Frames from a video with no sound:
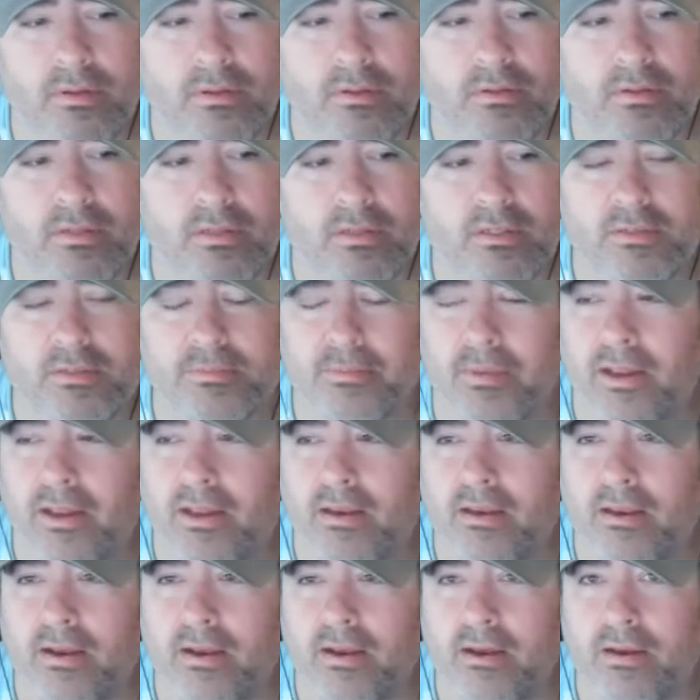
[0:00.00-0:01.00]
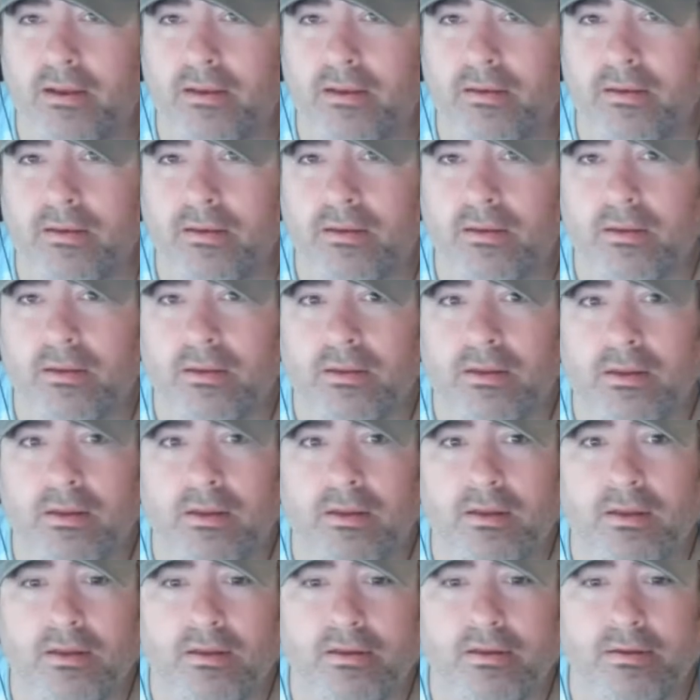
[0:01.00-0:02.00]
to speed on,
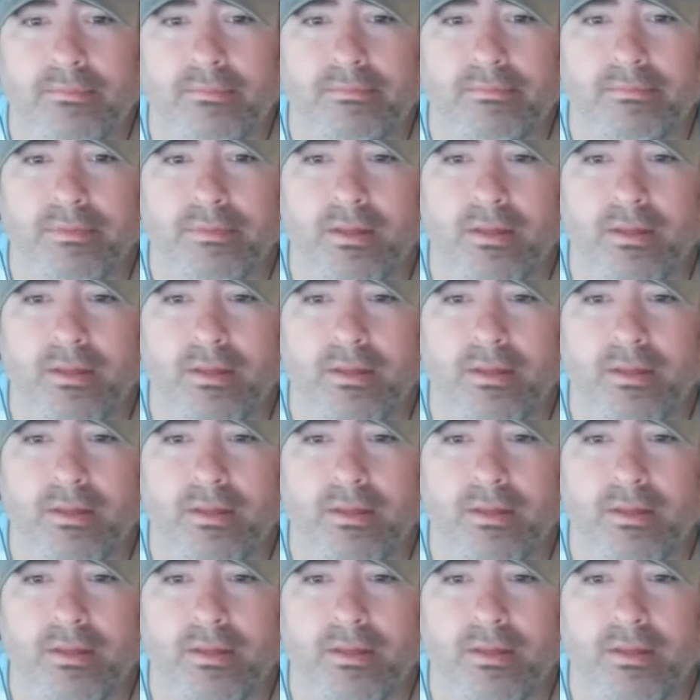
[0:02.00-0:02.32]
and